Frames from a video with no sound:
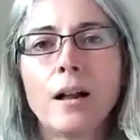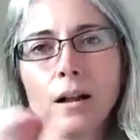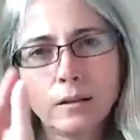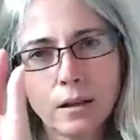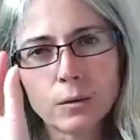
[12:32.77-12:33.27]

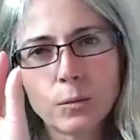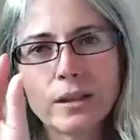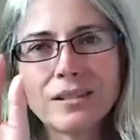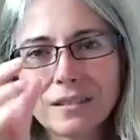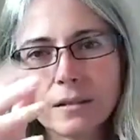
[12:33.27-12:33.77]
along with
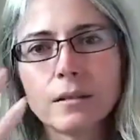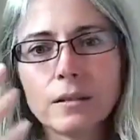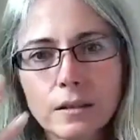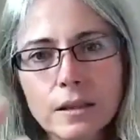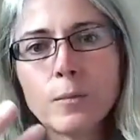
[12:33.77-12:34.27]
a
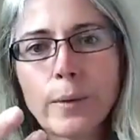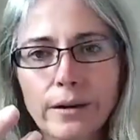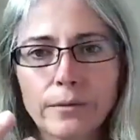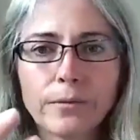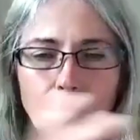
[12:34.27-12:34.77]
little bit
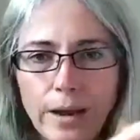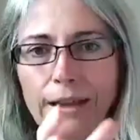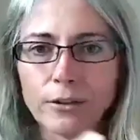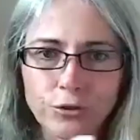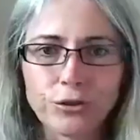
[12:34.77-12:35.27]
of
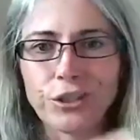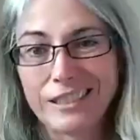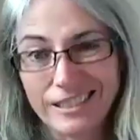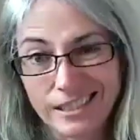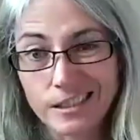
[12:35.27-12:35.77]

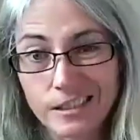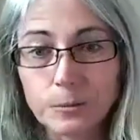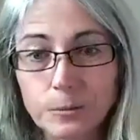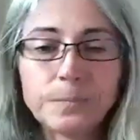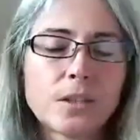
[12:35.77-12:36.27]
estrogen still.